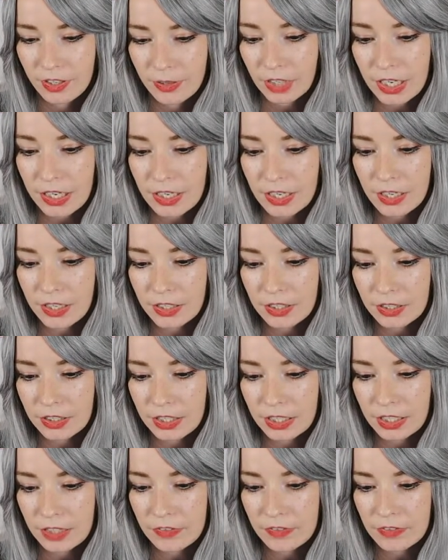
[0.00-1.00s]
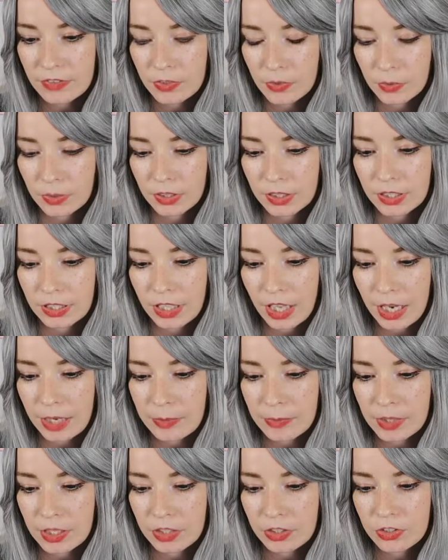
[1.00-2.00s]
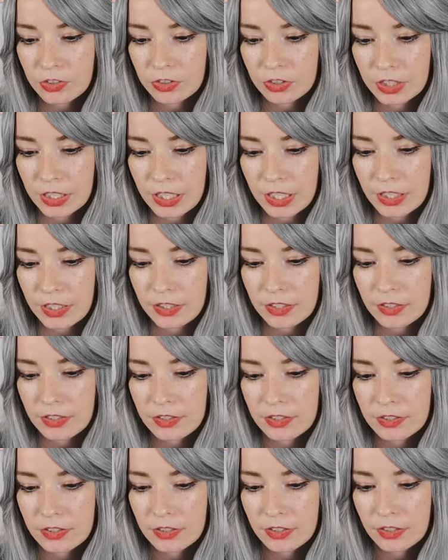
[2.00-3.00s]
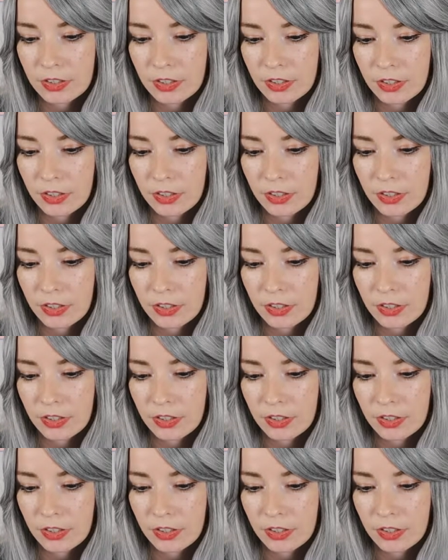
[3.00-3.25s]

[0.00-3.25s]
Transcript: Raking leaves or climbing trees?